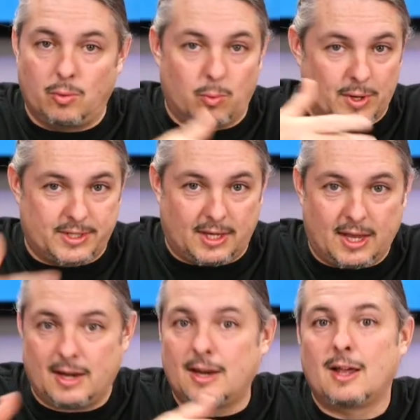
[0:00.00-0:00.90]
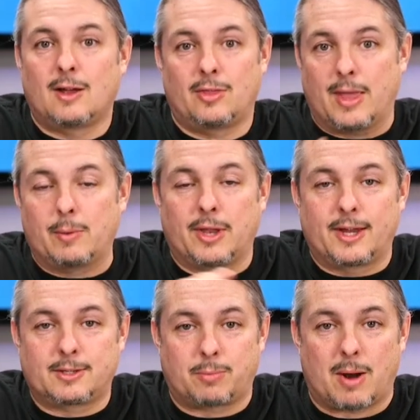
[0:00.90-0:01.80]
once again, they would like
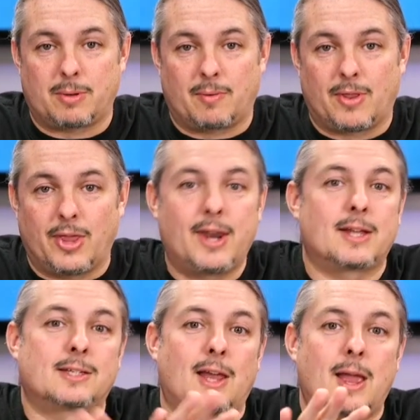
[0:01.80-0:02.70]
to probably run Linux,